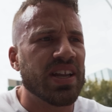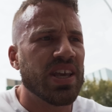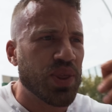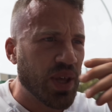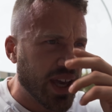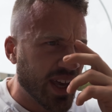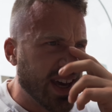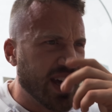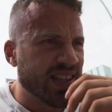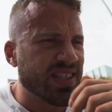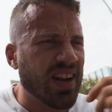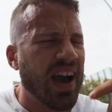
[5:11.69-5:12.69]
anything
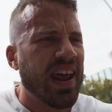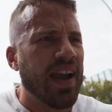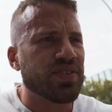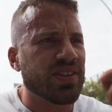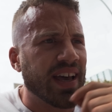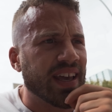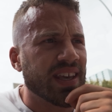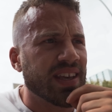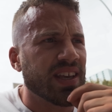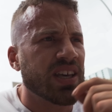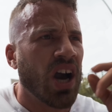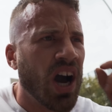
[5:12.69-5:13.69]
to not have to like
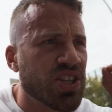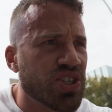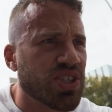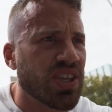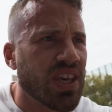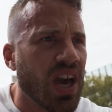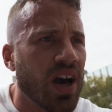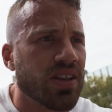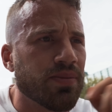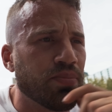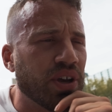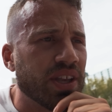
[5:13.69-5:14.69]
consciously
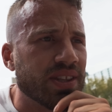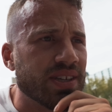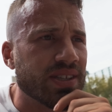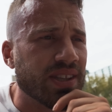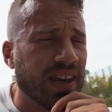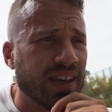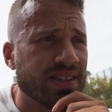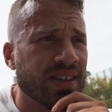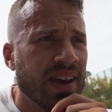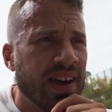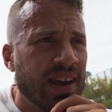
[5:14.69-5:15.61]
contemplate these things.